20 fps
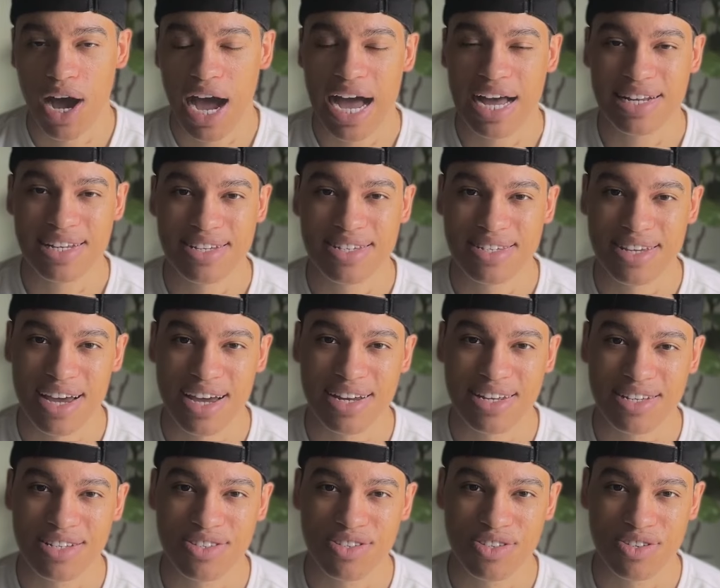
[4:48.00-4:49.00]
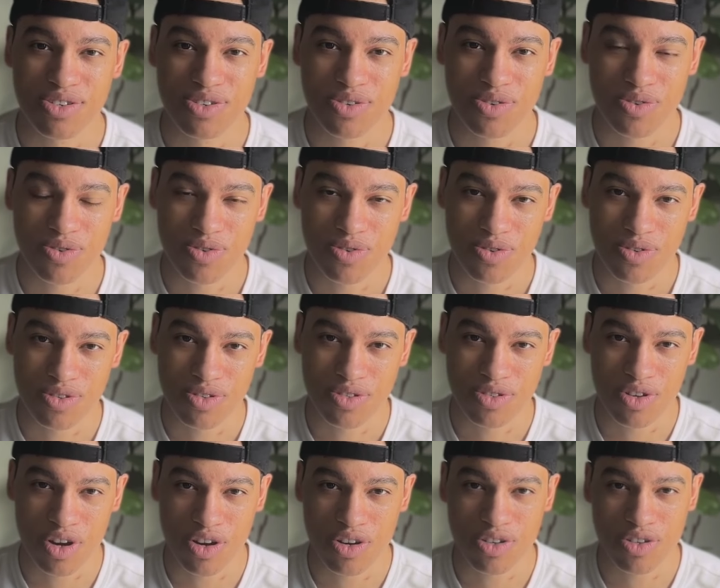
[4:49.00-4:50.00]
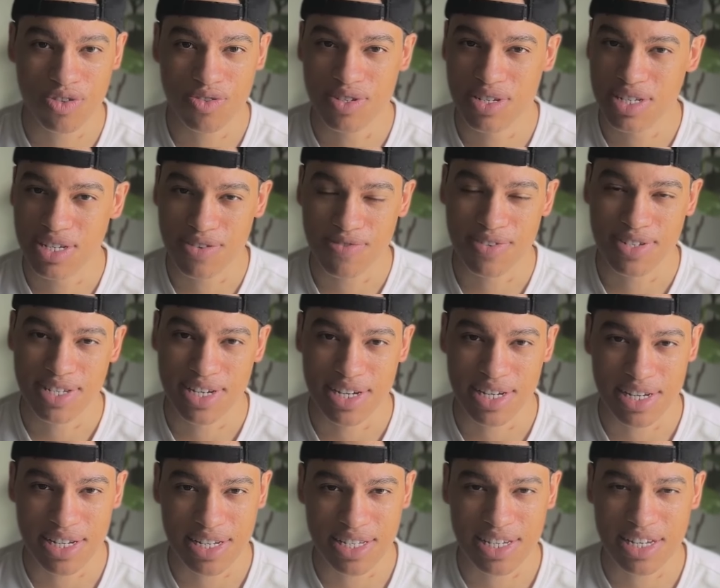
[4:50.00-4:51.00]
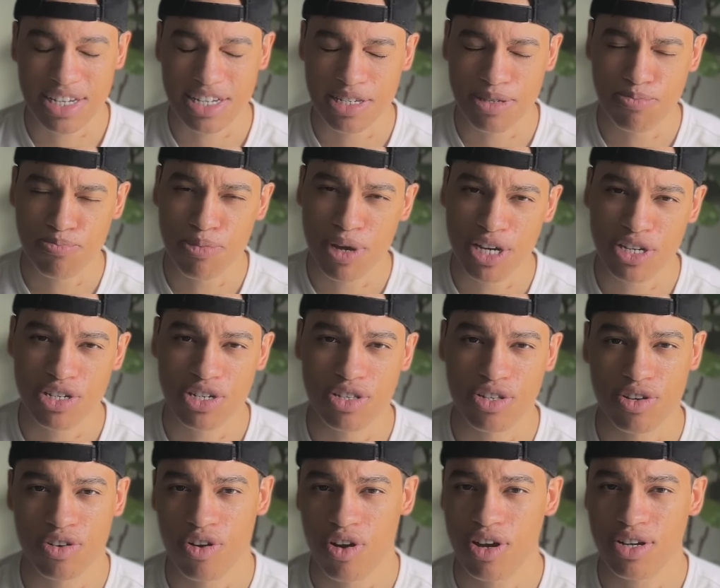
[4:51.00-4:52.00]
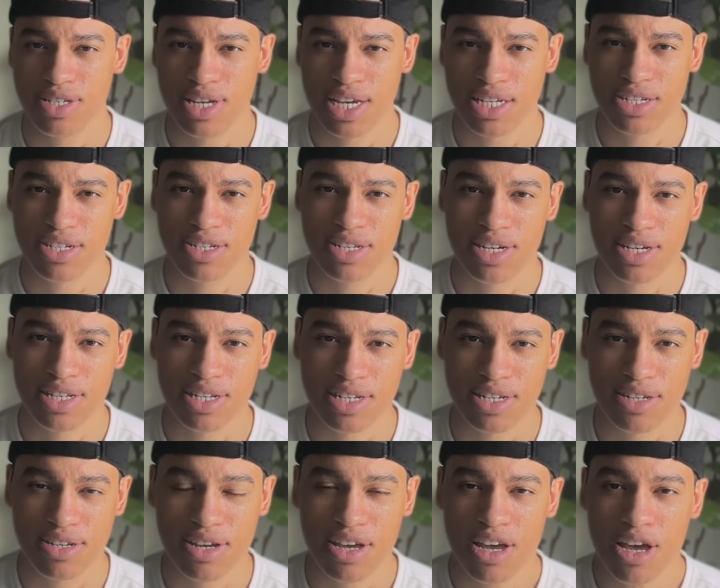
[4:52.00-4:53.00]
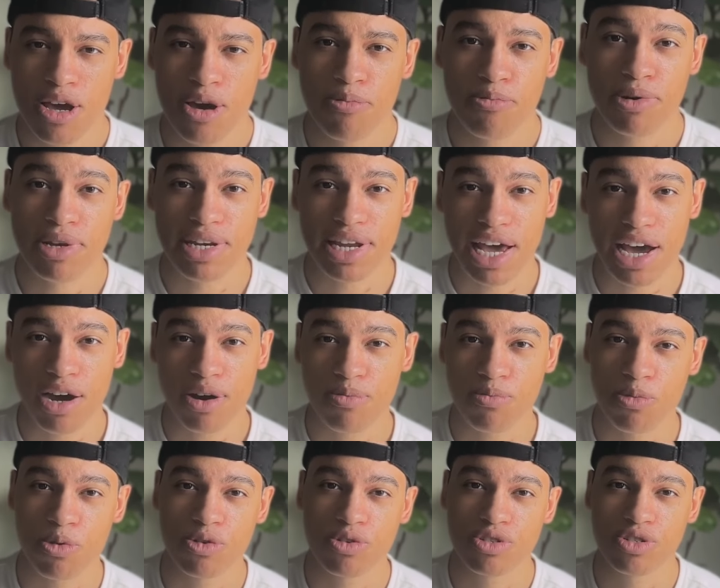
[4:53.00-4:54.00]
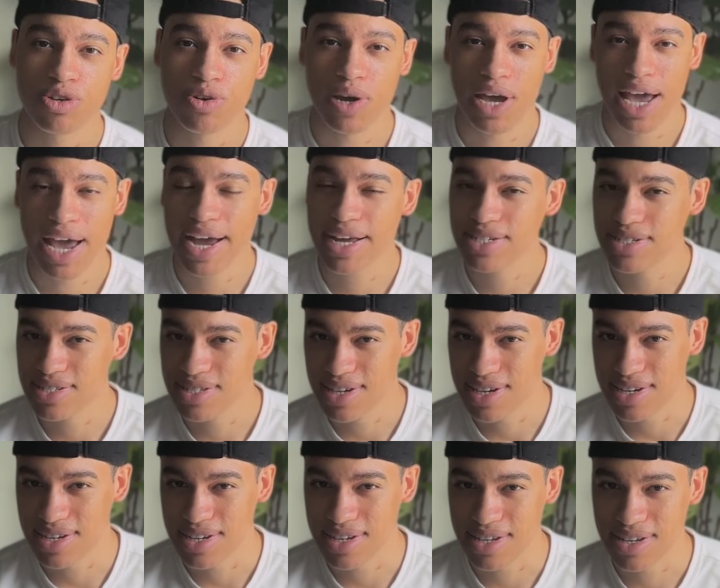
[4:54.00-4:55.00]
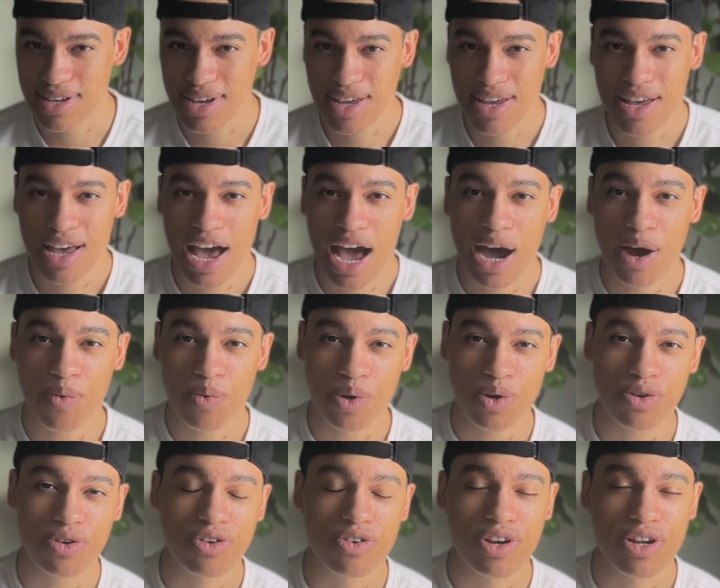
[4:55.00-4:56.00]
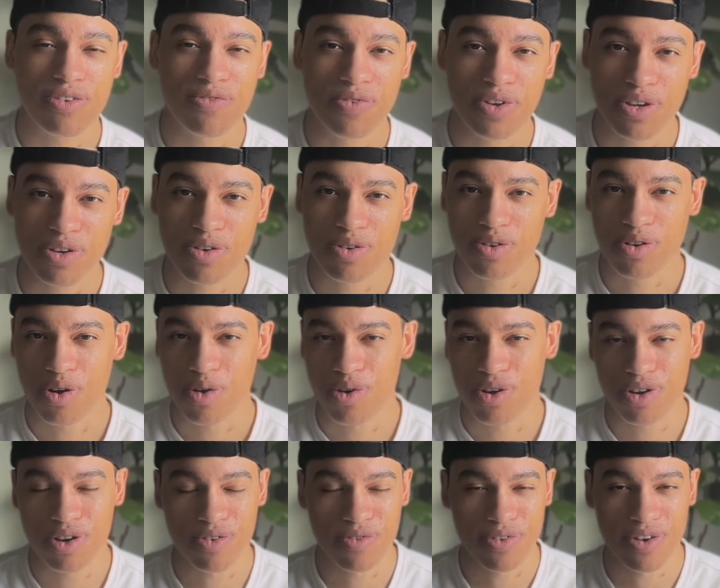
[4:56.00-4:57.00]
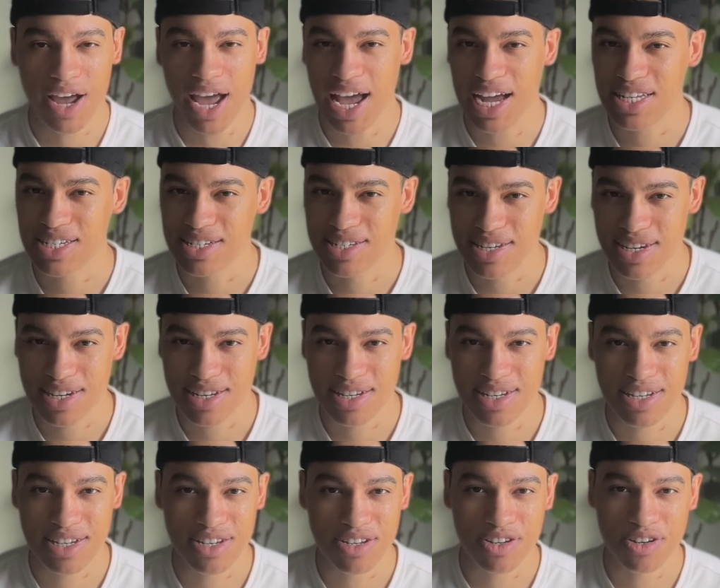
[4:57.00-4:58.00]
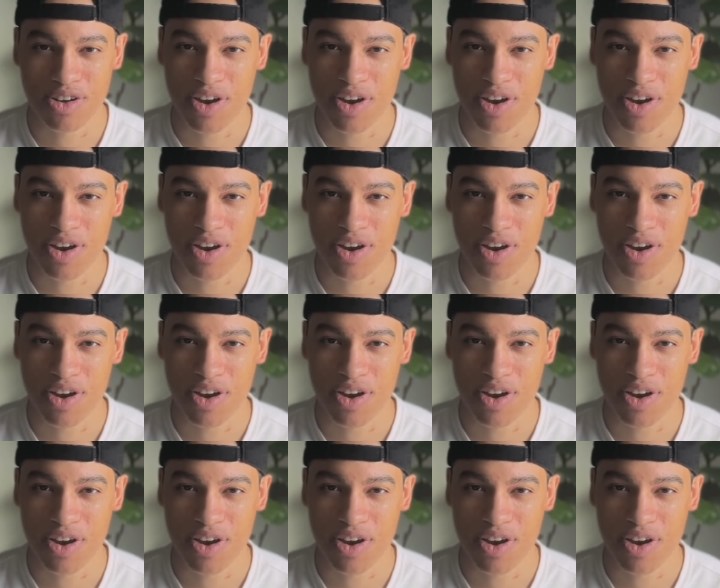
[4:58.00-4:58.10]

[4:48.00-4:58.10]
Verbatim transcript: I decided to start using different techniques, especially the cross hatching technique, but now more so hatching technique. I will create a video going over hatching technique, you know,